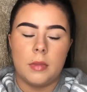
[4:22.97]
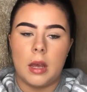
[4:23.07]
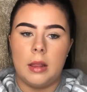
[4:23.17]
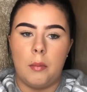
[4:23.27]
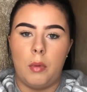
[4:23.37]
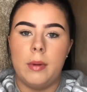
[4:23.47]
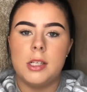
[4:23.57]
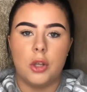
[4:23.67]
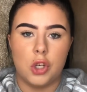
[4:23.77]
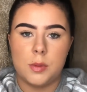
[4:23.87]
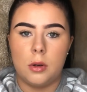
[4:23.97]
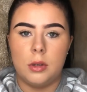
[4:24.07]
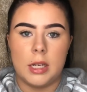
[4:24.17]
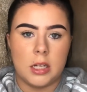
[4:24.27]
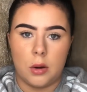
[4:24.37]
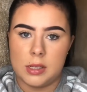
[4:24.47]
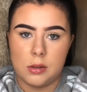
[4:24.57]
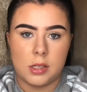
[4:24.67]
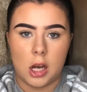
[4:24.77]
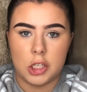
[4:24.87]
And then we went to the hospital, and they told us it
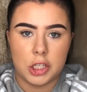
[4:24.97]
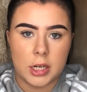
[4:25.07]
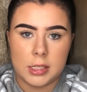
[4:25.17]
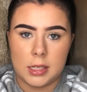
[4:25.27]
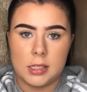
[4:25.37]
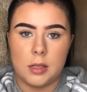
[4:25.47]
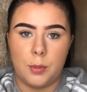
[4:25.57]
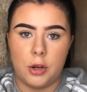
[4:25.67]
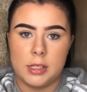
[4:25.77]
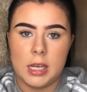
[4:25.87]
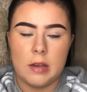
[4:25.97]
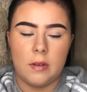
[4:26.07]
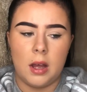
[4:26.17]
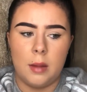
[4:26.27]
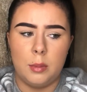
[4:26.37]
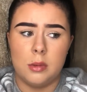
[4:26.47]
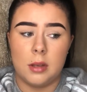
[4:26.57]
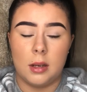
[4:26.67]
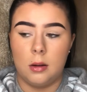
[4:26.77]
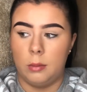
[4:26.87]
was Hidradenitis Suppurativa, and we was
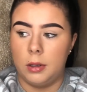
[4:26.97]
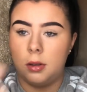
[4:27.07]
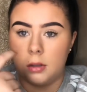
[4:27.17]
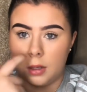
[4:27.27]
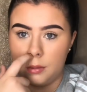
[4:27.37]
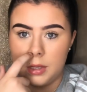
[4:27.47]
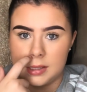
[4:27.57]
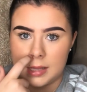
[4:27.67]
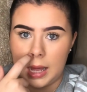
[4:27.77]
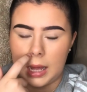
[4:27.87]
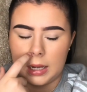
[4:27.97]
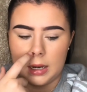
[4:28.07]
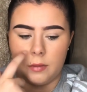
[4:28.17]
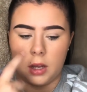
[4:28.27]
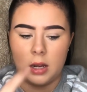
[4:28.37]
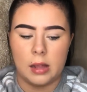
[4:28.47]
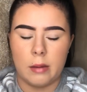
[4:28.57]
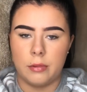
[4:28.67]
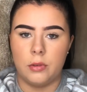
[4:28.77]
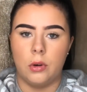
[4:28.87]
like, oh my god, like, what is that? Never heard of
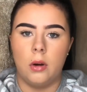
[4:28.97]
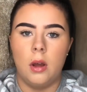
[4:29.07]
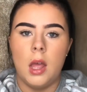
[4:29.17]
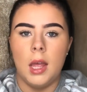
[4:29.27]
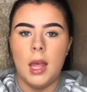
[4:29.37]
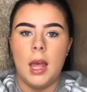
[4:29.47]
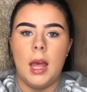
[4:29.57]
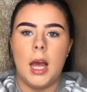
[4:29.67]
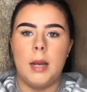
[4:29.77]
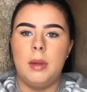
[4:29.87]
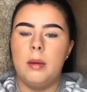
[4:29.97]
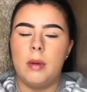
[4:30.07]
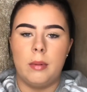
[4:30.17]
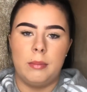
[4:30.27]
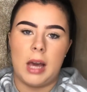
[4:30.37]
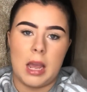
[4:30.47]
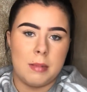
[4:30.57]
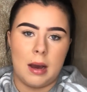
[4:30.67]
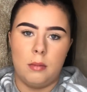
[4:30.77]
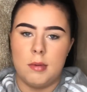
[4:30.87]
that before. And me and my mum came
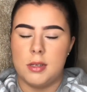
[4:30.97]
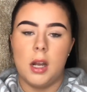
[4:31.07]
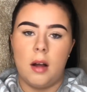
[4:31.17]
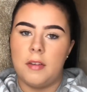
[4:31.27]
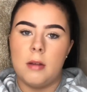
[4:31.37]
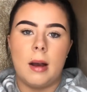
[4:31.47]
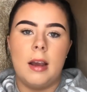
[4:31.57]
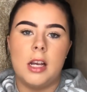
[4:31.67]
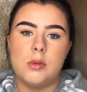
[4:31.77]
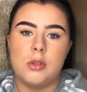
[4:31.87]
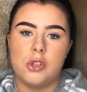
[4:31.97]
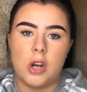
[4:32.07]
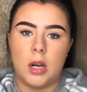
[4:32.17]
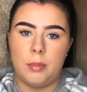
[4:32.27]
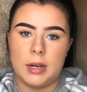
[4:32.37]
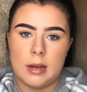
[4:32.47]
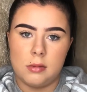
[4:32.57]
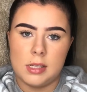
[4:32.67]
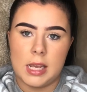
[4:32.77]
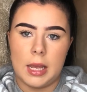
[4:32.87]
out, and we was laughing about it because we was trying to
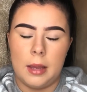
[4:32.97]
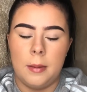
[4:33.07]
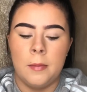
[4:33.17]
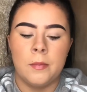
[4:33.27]
pronounce it.